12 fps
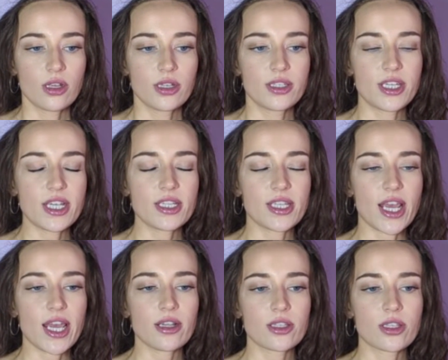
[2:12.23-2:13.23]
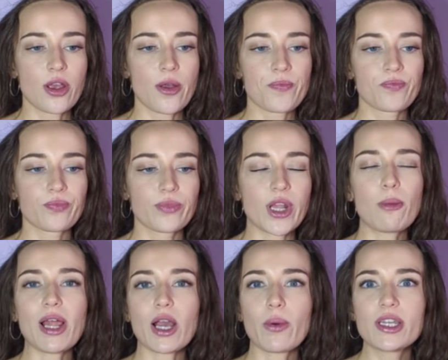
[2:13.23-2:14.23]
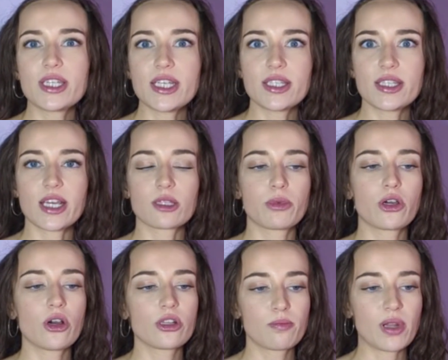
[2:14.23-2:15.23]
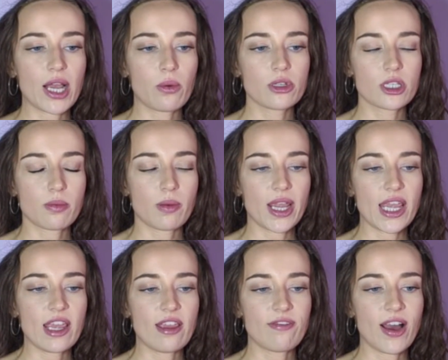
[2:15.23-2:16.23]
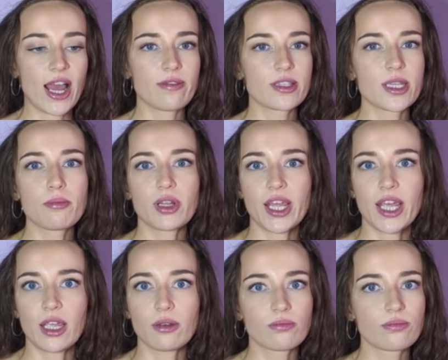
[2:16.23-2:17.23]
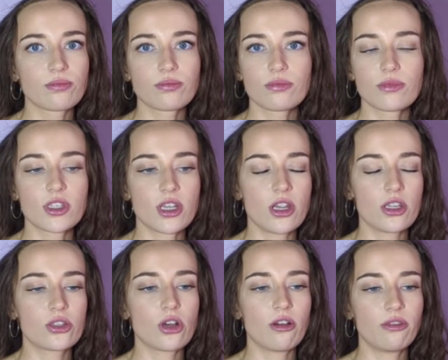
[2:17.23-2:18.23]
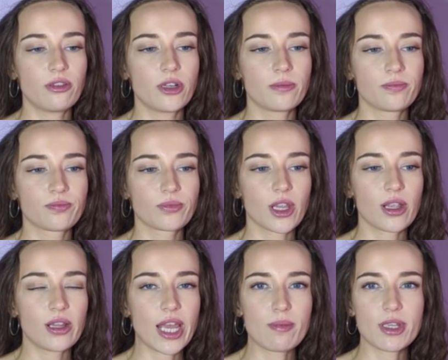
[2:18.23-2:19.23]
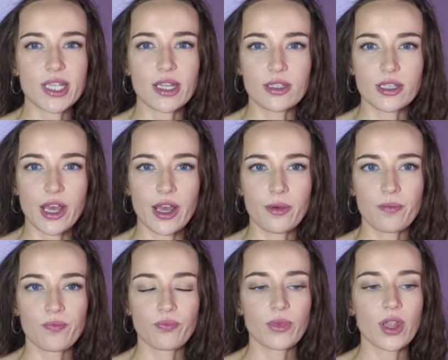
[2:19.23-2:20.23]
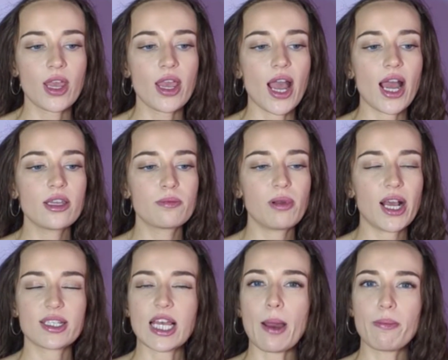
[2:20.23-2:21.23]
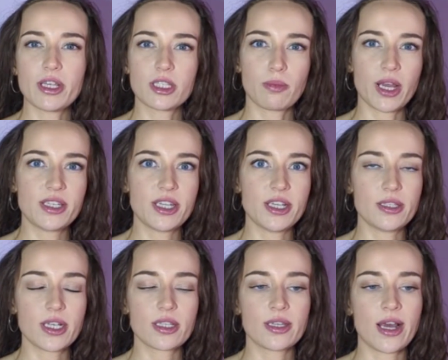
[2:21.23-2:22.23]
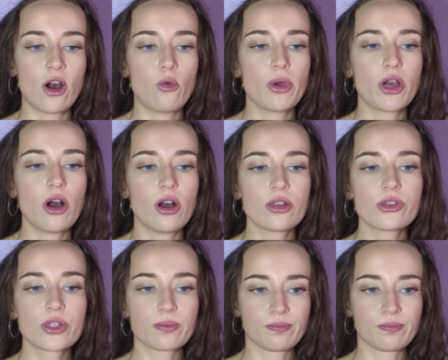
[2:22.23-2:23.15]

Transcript: d6. Now black went d6 because black wants to play e5 simply to sort of claim the centre. And black's happy to play d6 now because